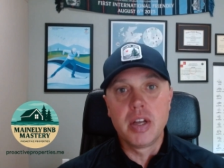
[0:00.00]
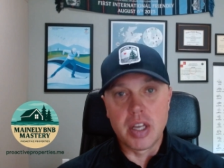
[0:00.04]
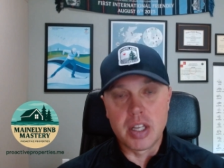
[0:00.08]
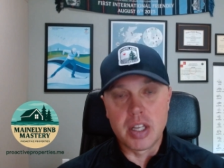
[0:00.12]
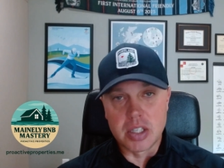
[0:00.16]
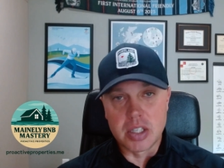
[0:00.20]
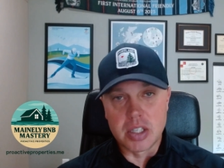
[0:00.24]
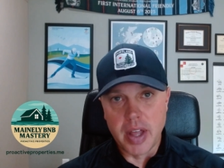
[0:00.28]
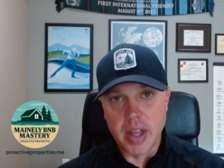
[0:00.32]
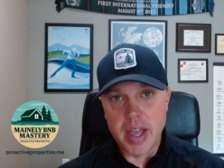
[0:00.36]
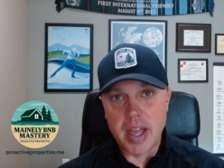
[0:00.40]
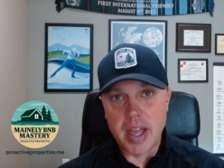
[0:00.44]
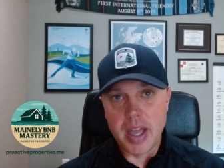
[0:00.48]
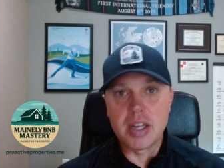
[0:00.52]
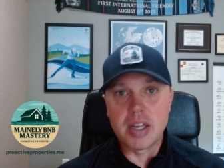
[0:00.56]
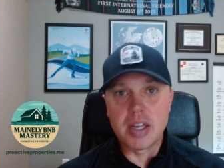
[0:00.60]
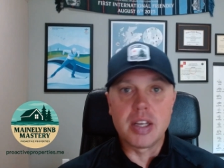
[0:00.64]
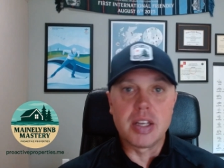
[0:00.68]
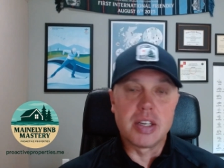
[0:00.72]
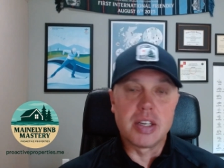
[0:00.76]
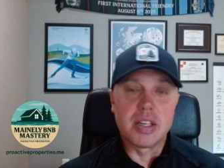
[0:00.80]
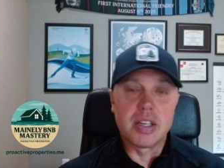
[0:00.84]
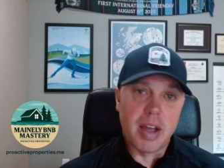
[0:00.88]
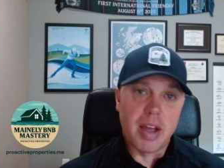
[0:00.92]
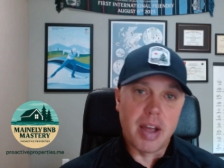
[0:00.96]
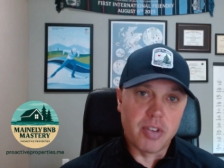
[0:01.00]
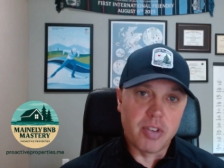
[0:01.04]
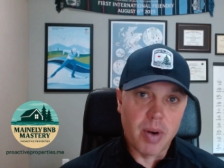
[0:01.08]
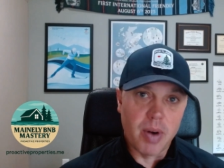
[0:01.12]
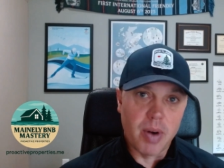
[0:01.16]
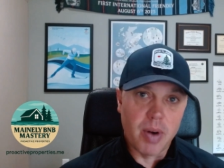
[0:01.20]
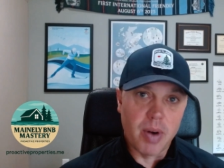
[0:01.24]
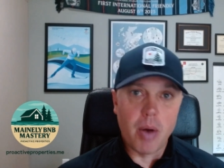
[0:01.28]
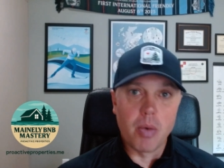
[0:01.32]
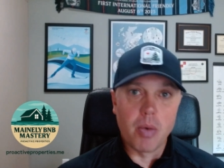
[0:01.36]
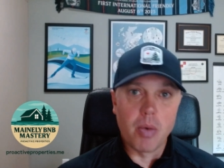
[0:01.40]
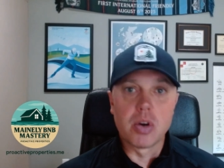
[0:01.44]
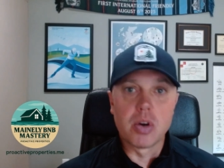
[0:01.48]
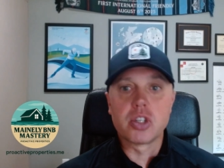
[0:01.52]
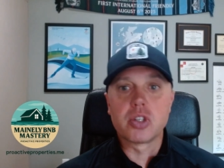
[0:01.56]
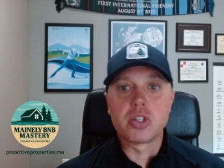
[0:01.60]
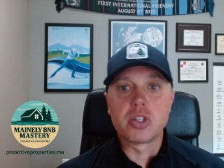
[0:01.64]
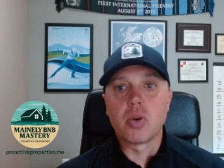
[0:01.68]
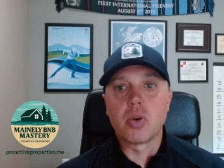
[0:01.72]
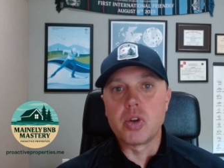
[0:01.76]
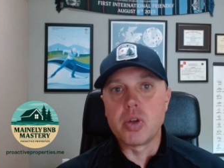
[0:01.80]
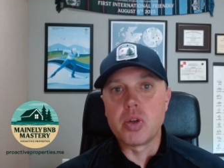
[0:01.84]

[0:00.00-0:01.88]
It's late, it's after hours,